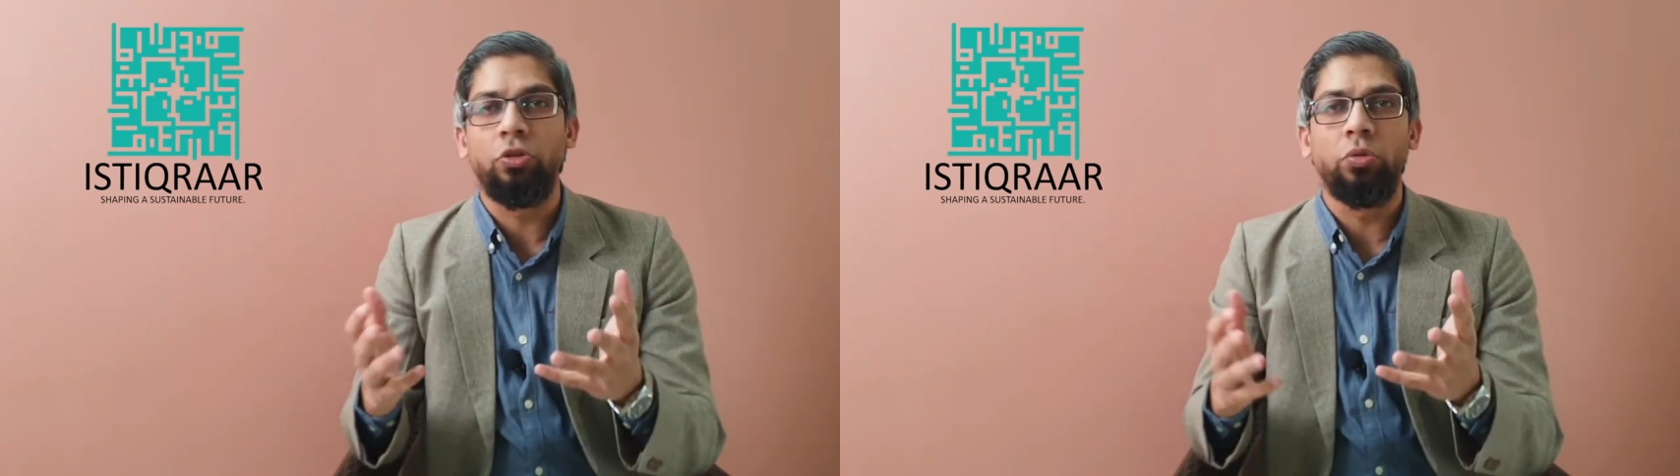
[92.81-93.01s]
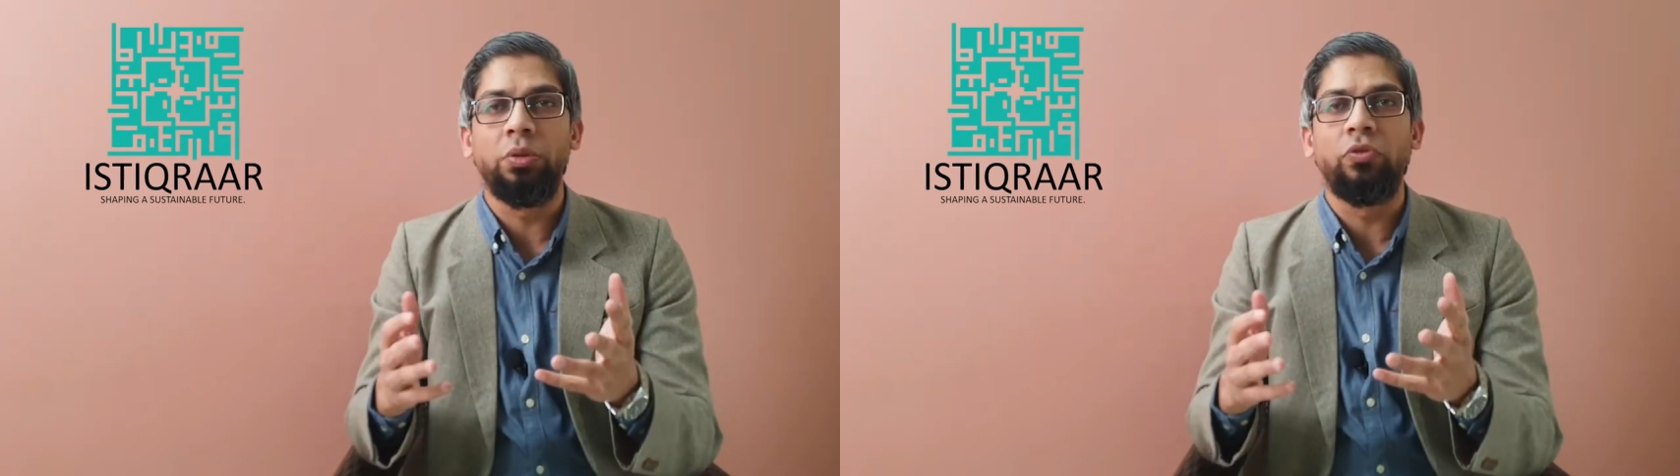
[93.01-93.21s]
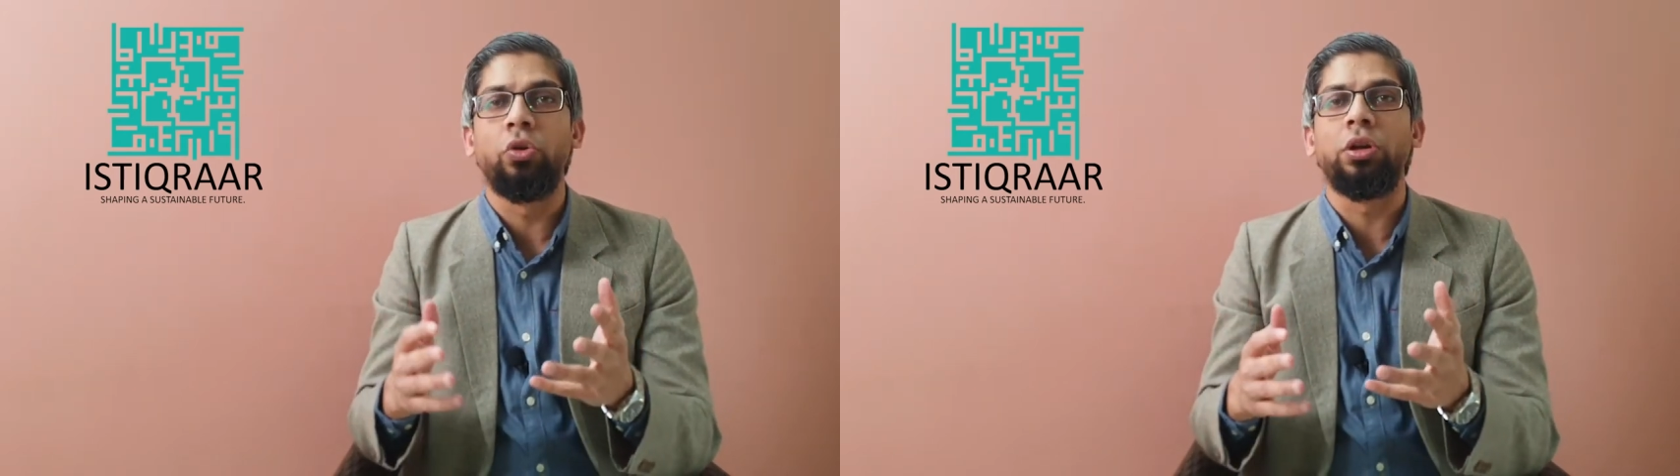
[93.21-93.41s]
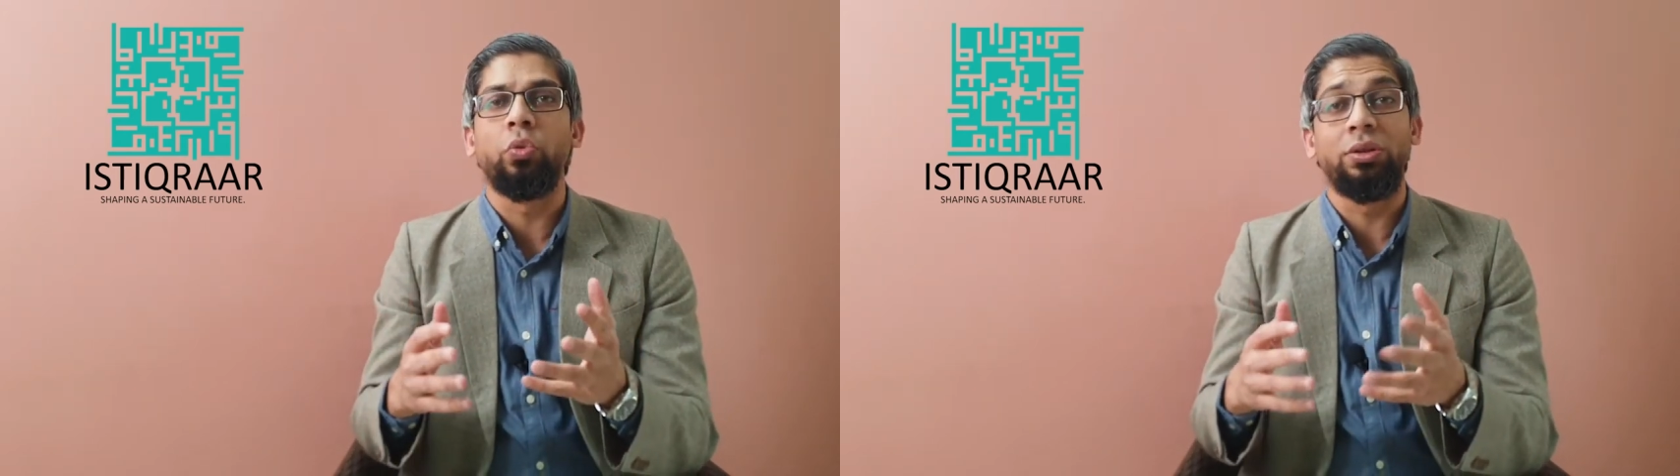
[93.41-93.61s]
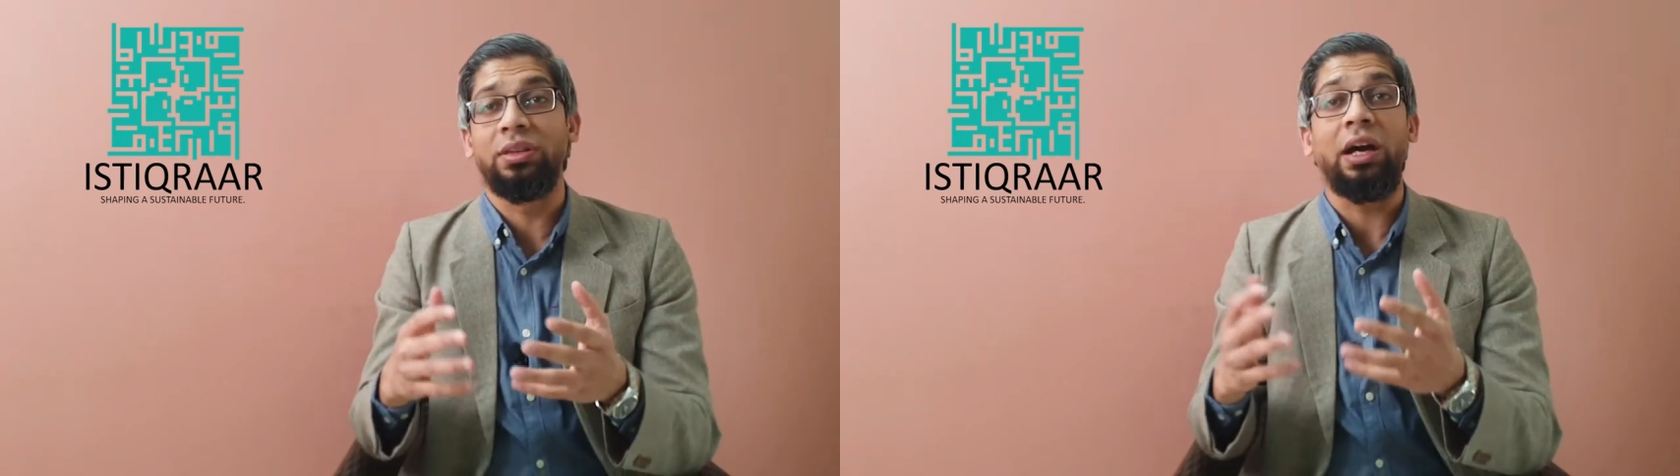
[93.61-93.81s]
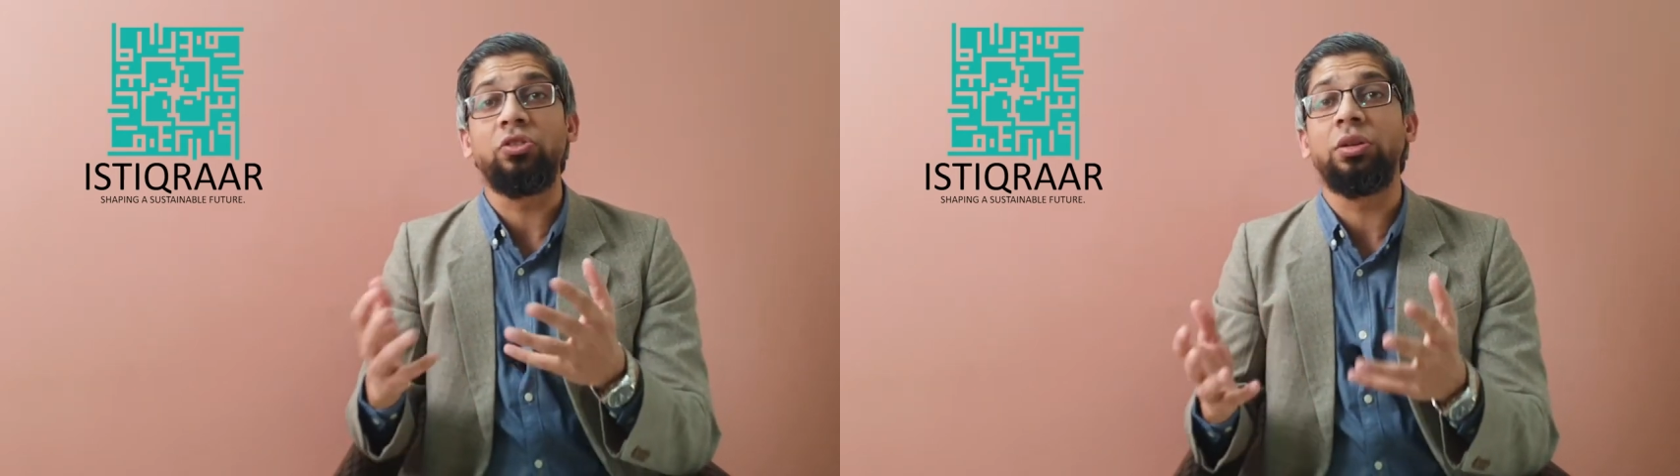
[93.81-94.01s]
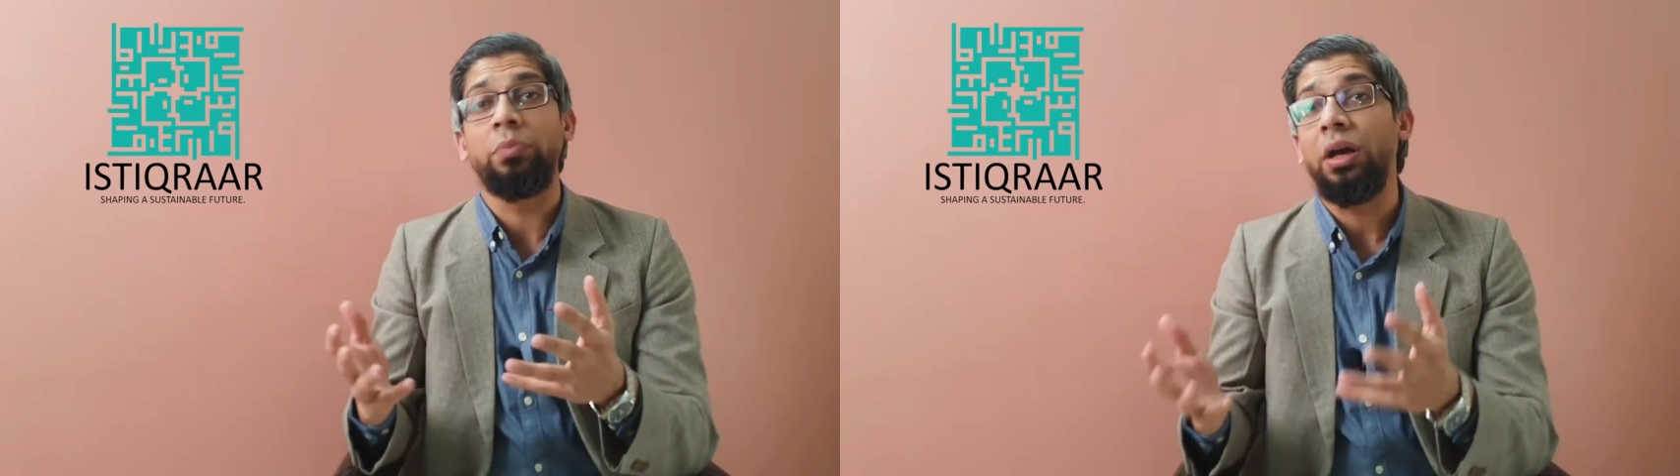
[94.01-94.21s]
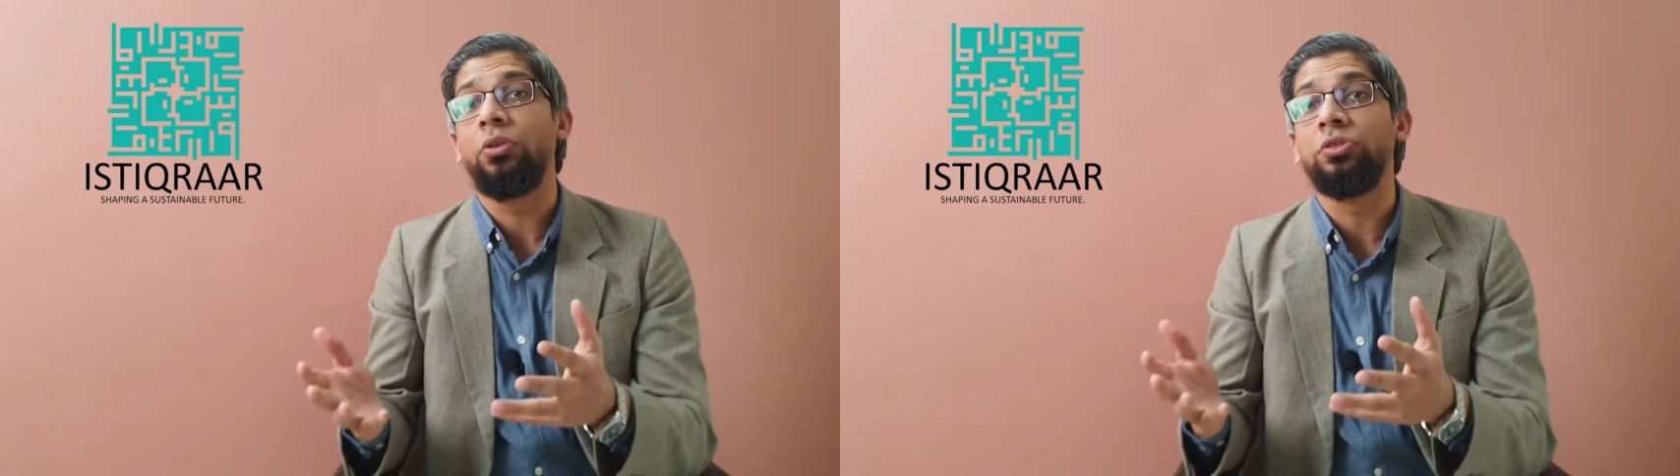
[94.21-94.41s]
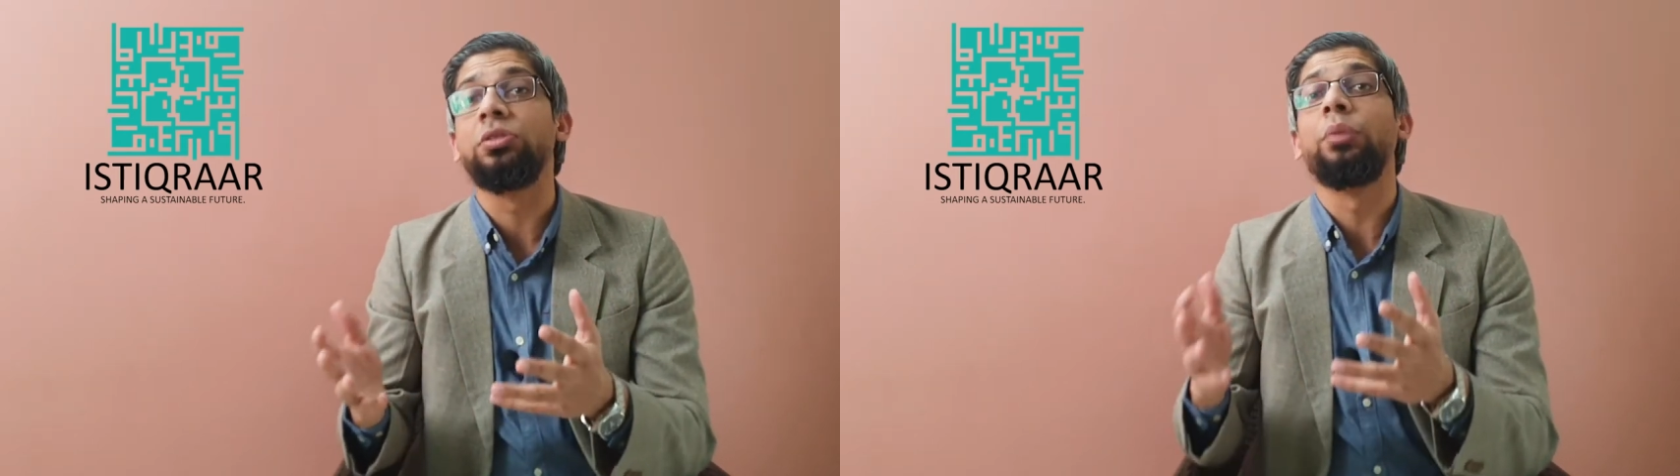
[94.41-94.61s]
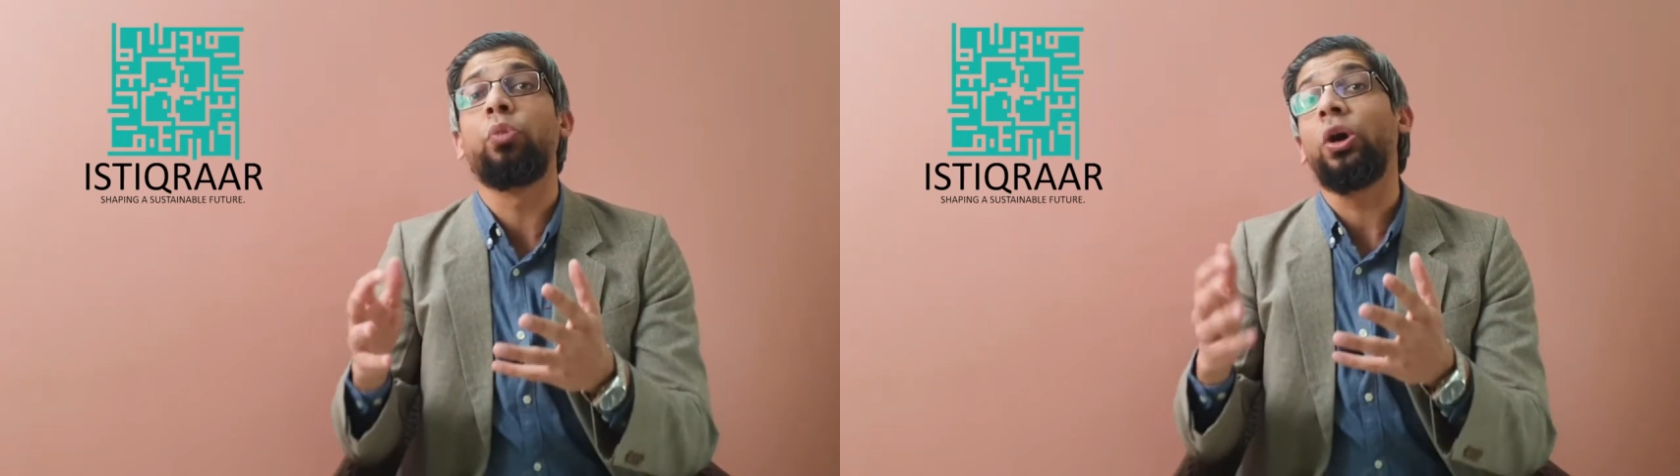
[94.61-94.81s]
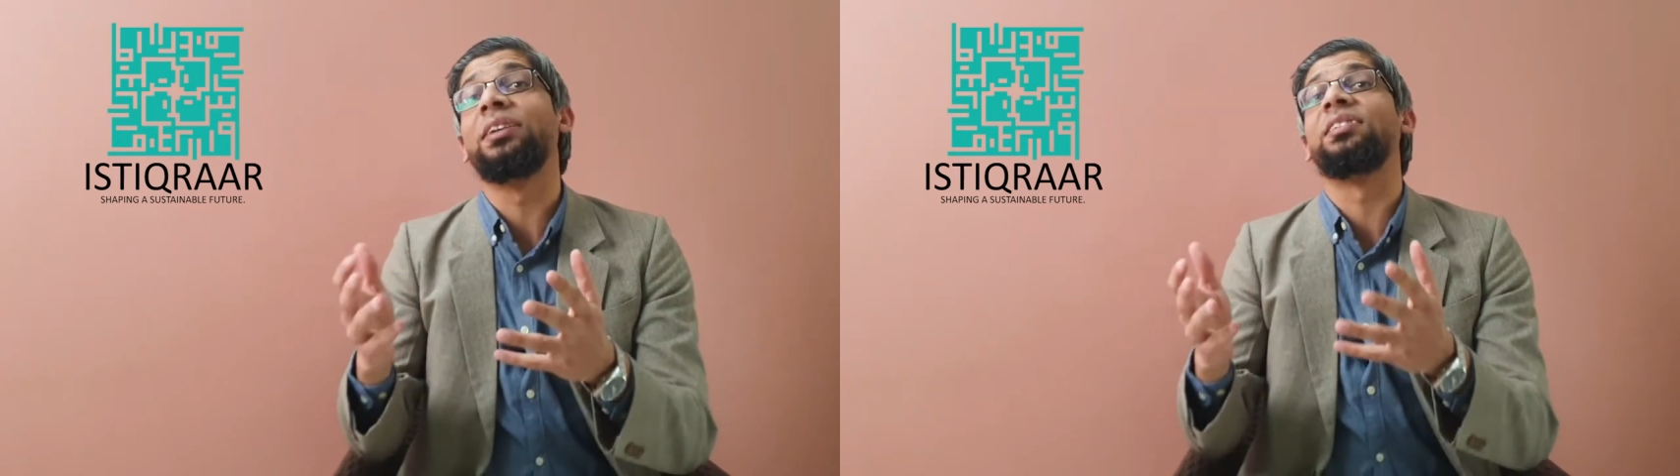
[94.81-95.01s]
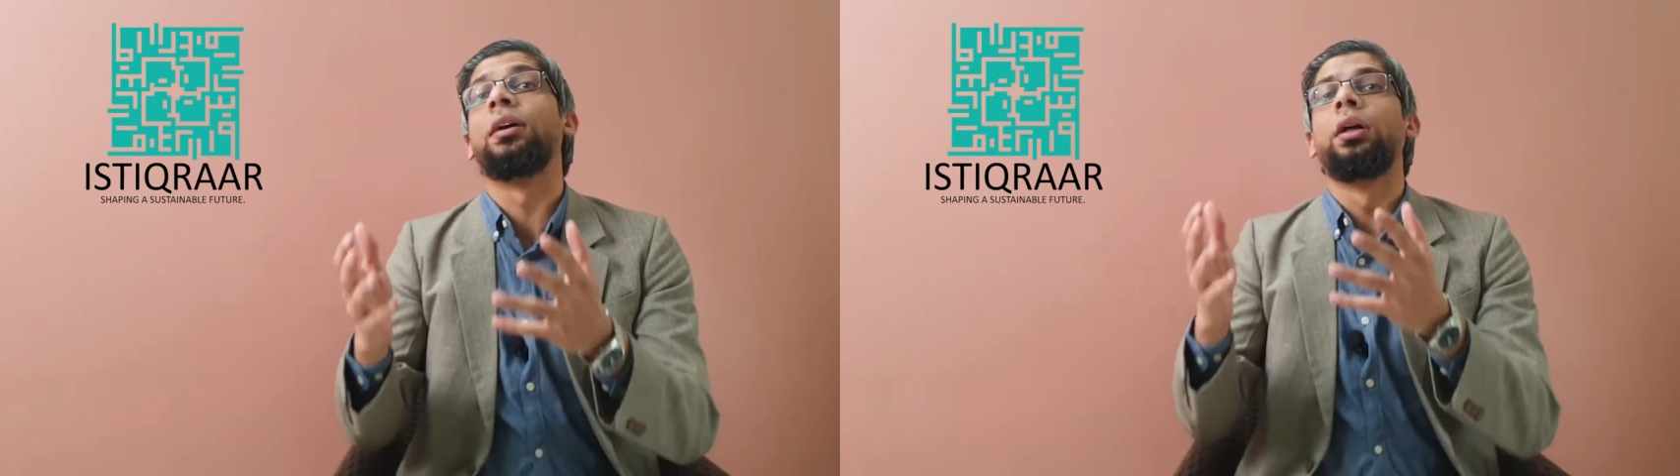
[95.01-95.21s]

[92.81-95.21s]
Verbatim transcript: could be 41000 pounds points